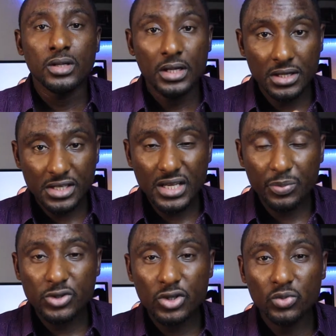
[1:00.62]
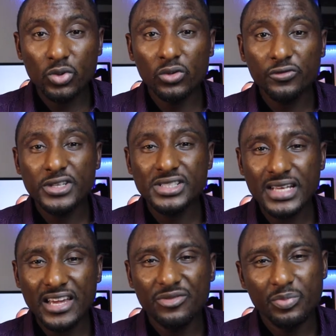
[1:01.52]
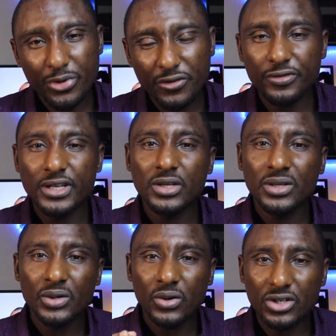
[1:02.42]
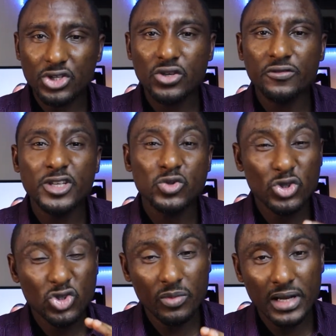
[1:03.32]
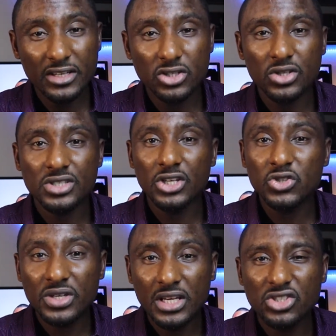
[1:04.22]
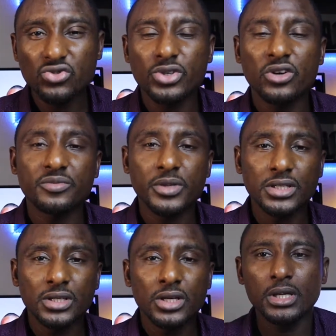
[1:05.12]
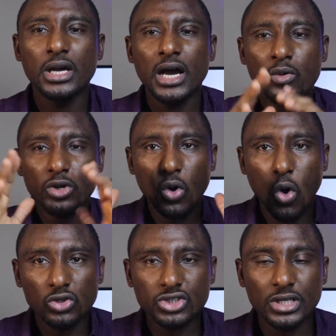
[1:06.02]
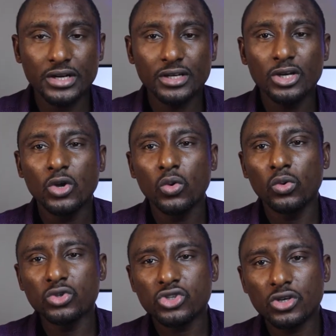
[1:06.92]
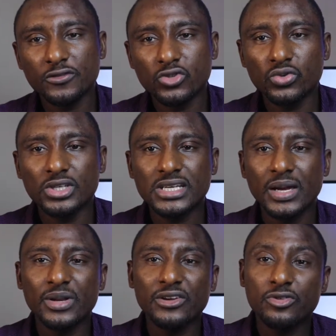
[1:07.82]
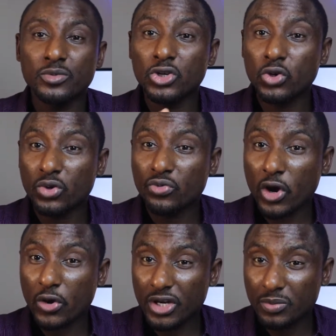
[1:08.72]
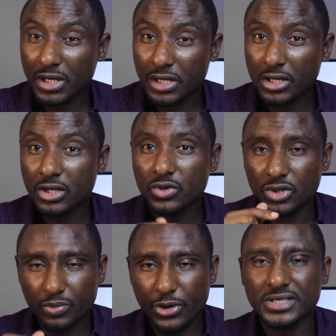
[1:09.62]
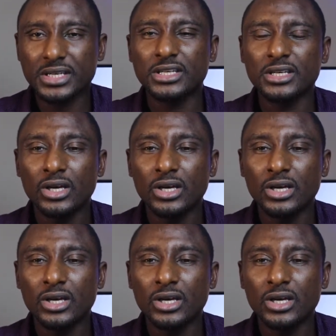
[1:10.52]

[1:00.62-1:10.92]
In this episode, we will first dive briefly on the surface with some light touch into the history of money, how it all started. We will surf through the timeline from the non-recorded beginning to the present day.